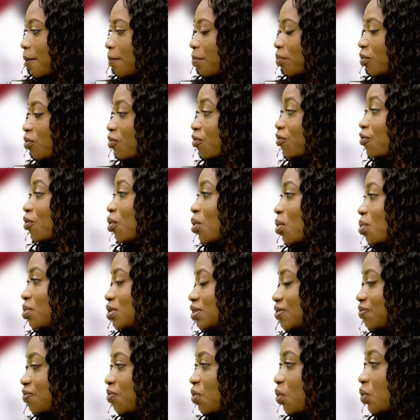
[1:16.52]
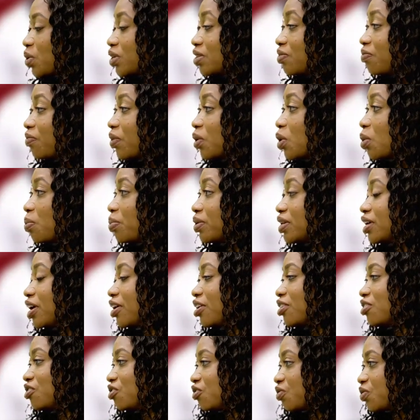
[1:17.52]
reforms for developing
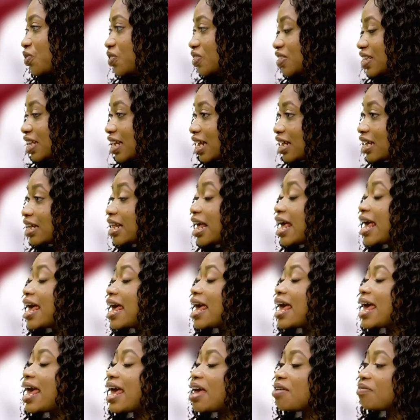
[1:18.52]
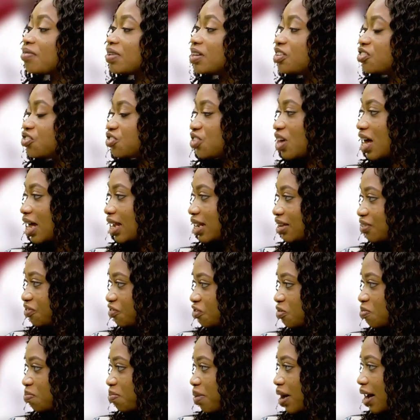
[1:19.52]
countries that are heavily
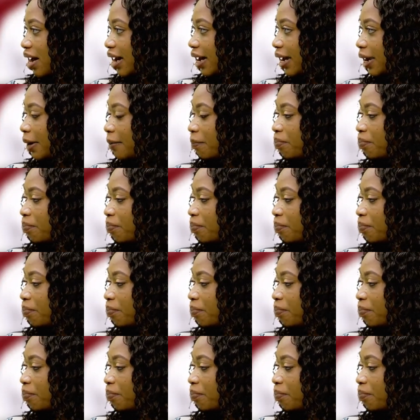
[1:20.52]
challenged by